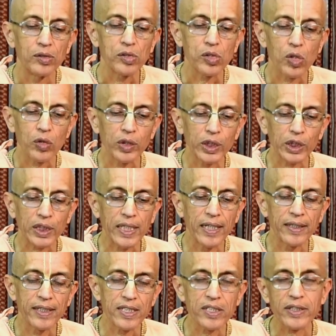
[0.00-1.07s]
So
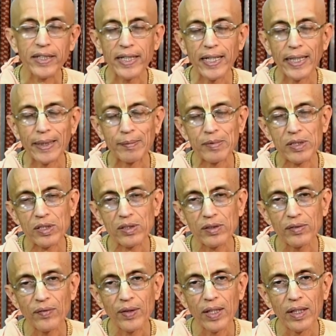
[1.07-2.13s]
Krishna
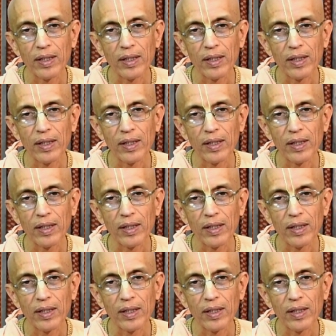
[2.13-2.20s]
describes